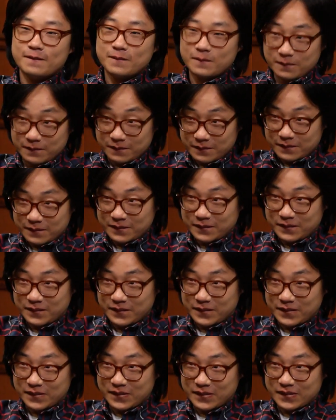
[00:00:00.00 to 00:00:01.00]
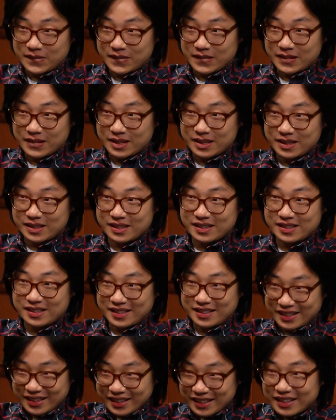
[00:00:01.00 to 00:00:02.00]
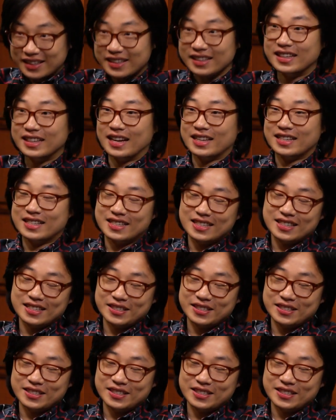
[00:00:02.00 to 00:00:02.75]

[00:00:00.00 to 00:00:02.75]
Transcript: O is a middle O period Yang. Yes.